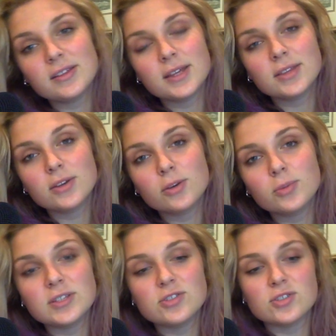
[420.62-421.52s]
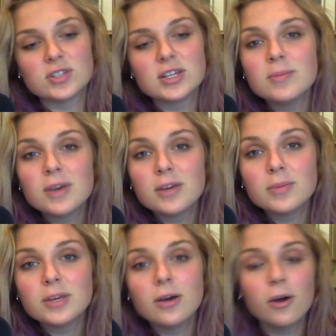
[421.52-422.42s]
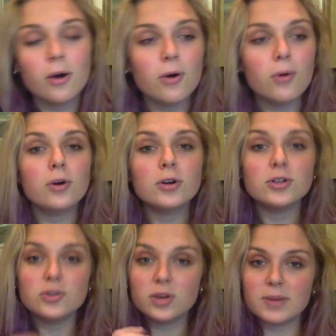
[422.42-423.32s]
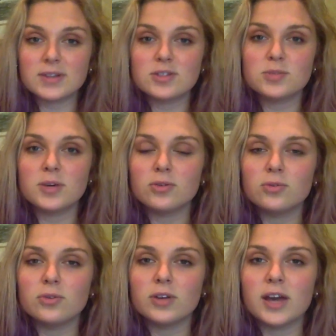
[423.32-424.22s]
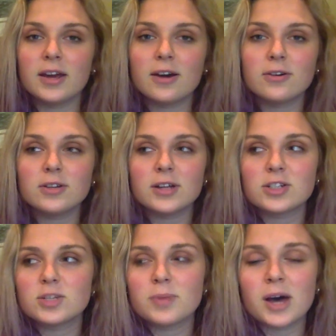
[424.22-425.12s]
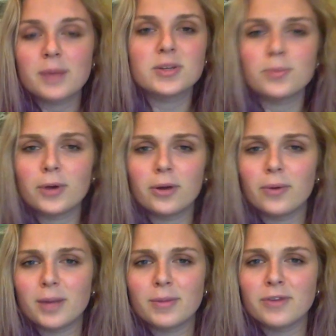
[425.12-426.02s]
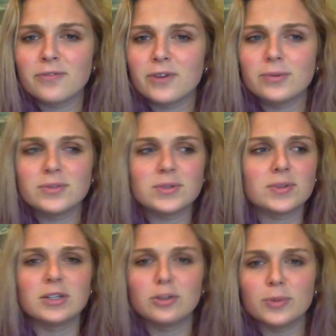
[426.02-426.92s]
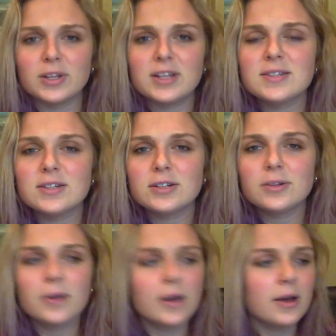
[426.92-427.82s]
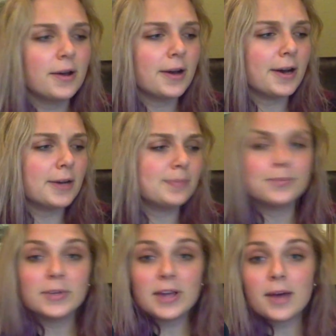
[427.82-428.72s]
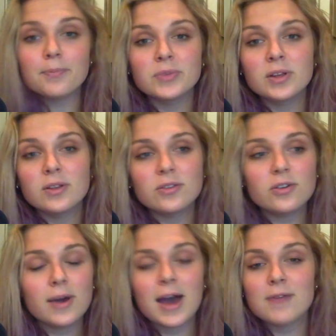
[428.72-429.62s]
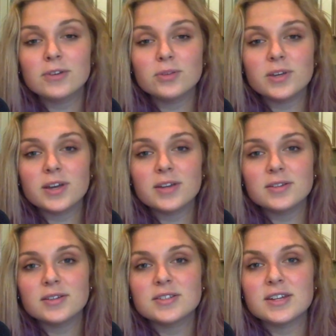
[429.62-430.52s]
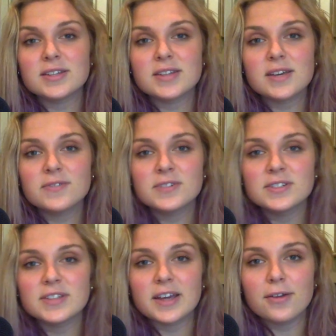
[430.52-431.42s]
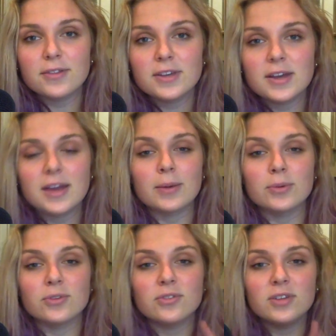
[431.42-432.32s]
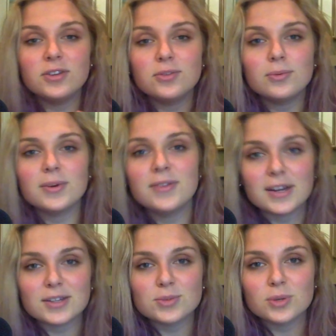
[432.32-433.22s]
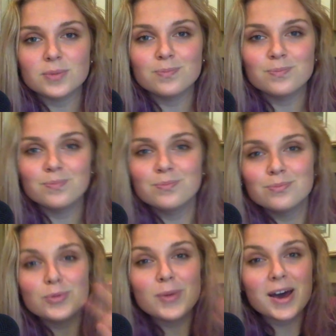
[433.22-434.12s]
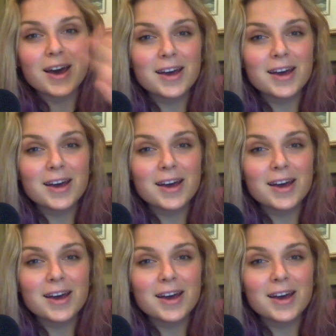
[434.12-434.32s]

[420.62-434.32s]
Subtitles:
though, please just email me, or you can message me on Google Hangout. It actually pops up right away on my phone, so it's a little bit easier. But yeah, so have a good weekend, stay safe, stay healthy, and I will see you in the next one. Bye-bye!